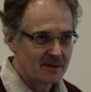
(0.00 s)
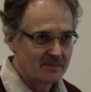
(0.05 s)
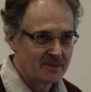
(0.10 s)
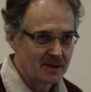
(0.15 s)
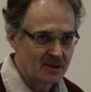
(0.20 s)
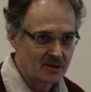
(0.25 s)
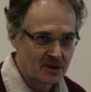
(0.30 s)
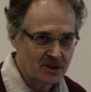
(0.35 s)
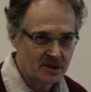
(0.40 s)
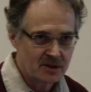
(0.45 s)

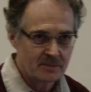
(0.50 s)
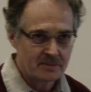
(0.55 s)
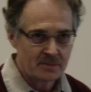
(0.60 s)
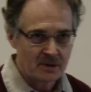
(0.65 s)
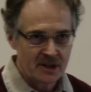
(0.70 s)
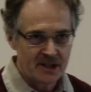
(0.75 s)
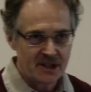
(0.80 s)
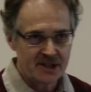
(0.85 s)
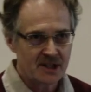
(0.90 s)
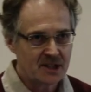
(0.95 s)
because the
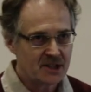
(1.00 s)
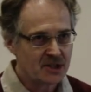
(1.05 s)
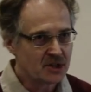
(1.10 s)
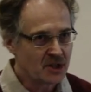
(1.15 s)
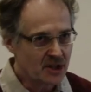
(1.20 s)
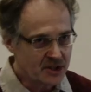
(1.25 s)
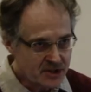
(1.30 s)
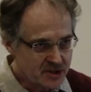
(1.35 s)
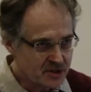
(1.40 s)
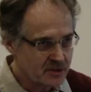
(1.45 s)
police is
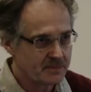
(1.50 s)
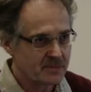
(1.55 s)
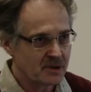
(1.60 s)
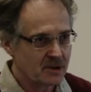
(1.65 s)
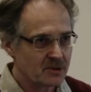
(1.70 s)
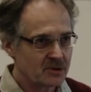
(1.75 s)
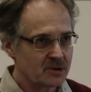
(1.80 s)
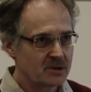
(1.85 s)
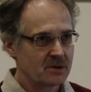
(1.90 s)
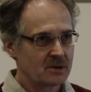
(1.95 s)
not
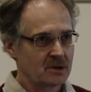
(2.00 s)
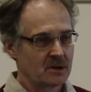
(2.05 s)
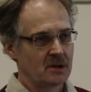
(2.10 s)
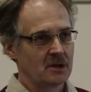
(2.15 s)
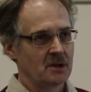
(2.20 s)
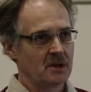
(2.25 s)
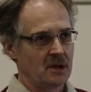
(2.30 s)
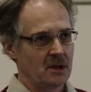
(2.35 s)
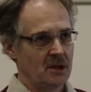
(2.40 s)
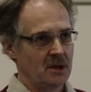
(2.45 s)
supposed
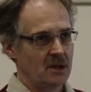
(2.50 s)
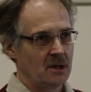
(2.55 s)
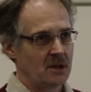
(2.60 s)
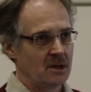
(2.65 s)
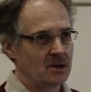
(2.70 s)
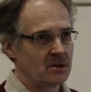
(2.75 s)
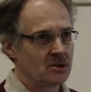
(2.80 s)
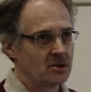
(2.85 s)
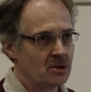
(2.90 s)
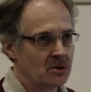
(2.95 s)

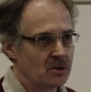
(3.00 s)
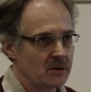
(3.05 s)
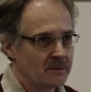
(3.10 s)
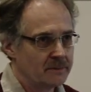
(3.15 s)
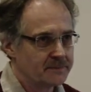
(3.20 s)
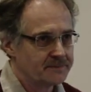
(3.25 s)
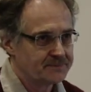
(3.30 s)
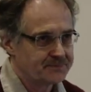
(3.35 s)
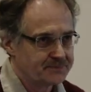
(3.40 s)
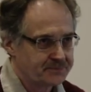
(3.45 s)
to
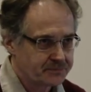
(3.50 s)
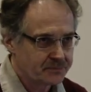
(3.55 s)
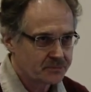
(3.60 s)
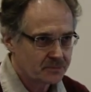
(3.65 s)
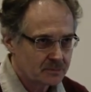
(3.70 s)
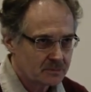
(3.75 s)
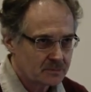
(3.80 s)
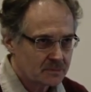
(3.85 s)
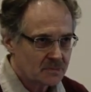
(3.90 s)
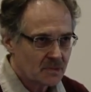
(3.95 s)

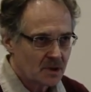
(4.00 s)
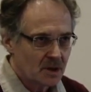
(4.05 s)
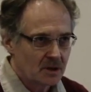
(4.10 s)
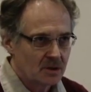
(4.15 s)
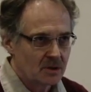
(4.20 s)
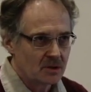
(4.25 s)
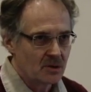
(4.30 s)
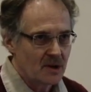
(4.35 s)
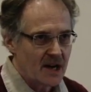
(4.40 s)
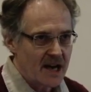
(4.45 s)

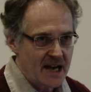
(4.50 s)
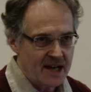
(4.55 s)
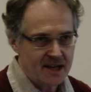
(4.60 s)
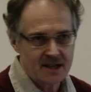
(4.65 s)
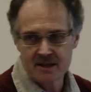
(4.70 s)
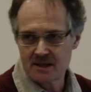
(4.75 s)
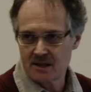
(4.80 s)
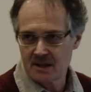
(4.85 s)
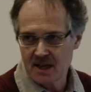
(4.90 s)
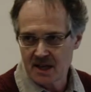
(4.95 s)

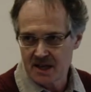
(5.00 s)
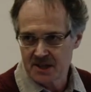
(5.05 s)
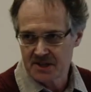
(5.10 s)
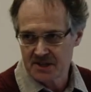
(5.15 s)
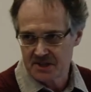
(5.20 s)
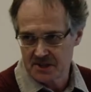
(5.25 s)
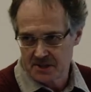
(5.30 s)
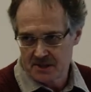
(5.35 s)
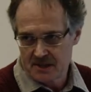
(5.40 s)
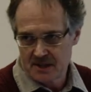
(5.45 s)
act
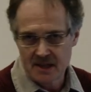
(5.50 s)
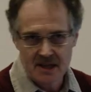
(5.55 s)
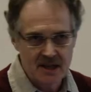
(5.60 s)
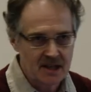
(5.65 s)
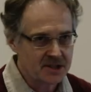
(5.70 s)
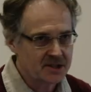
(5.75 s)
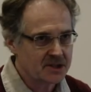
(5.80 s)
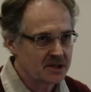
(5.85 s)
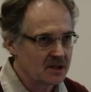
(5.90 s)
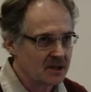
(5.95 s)
as
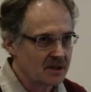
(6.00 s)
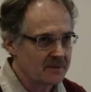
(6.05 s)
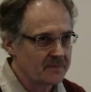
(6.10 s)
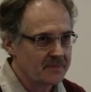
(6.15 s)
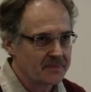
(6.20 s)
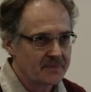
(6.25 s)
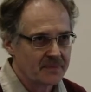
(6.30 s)
a